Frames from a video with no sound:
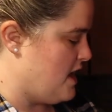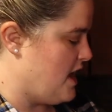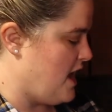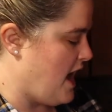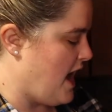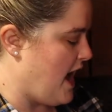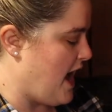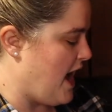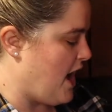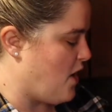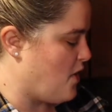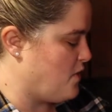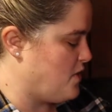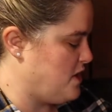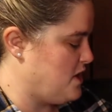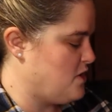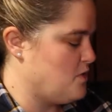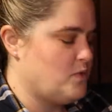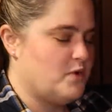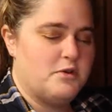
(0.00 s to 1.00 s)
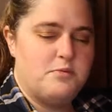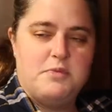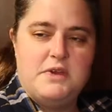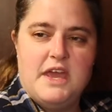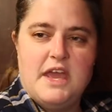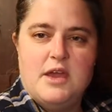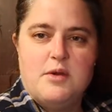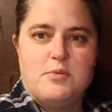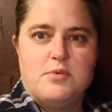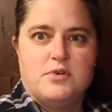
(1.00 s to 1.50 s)
how you would be
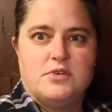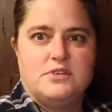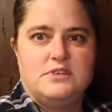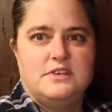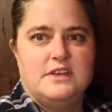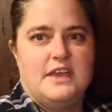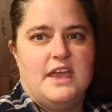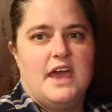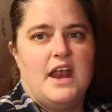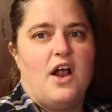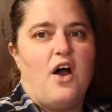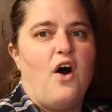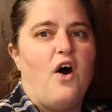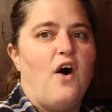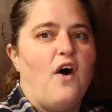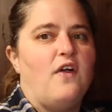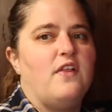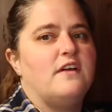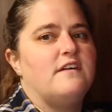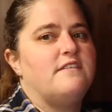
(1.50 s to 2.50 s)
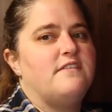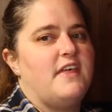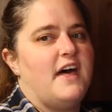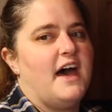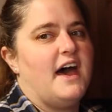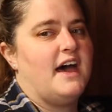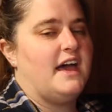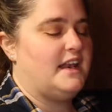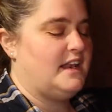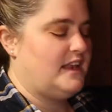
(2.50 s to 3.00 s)
able to get all of
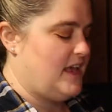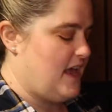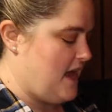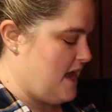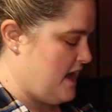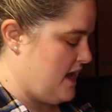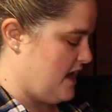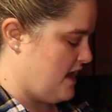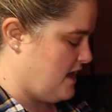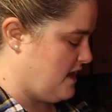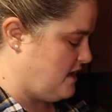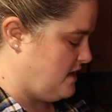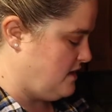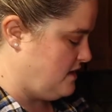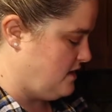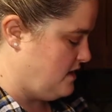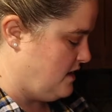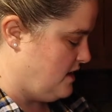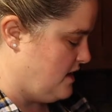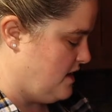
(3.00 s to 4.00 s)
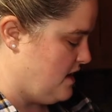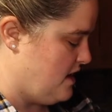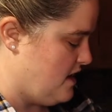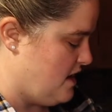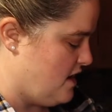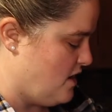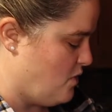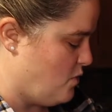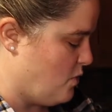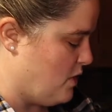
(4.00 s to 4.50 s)
that canned
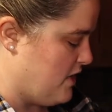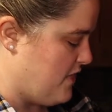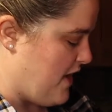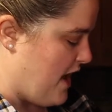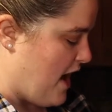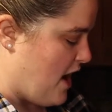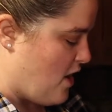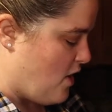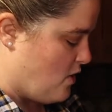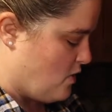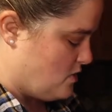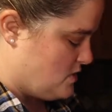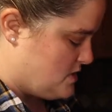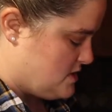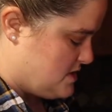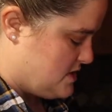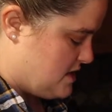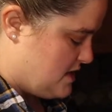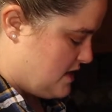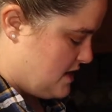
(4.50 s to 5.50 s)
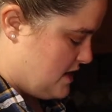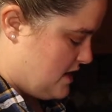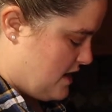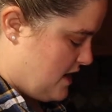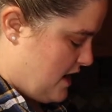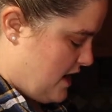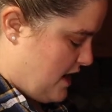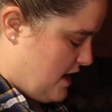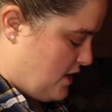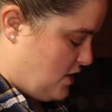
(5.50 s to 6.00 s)
without
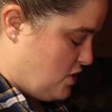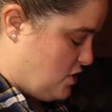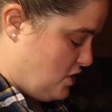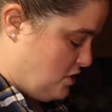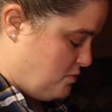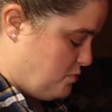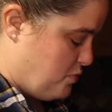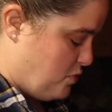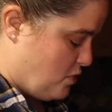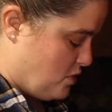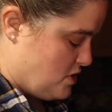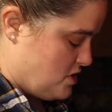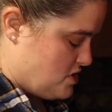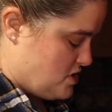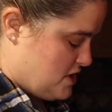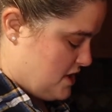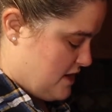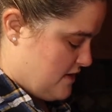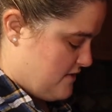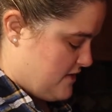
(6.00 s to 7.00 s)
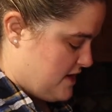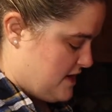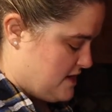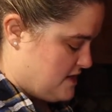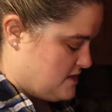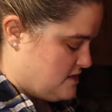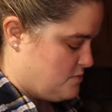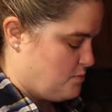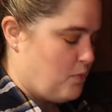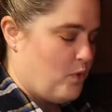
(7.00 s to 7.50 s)
a good portion of it
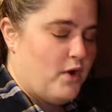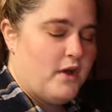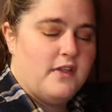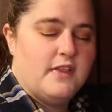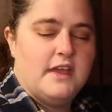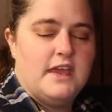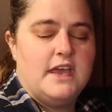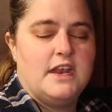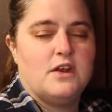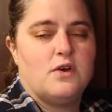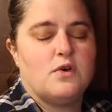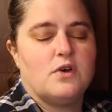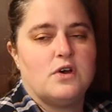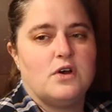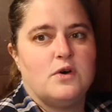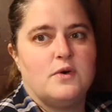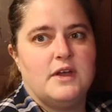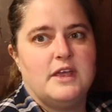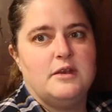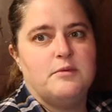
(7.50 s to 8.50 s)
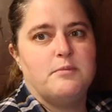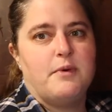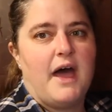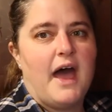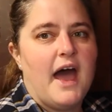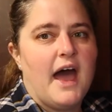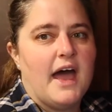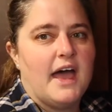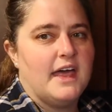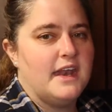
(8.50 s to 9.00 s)
spoiling or going
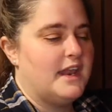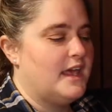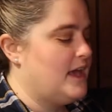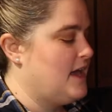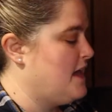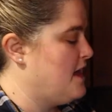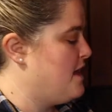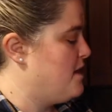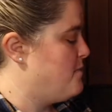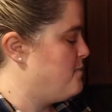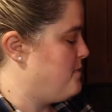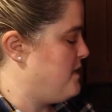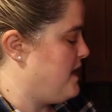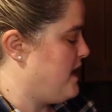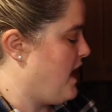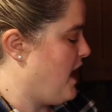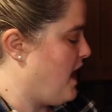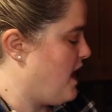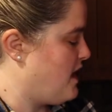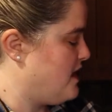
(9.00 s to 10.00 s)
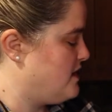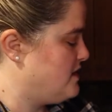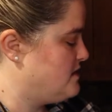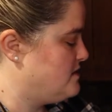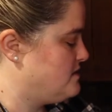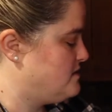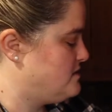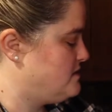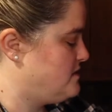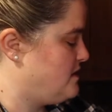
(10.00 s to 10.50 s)
bad,
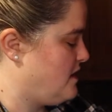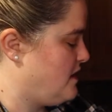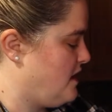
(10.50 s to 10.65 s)
because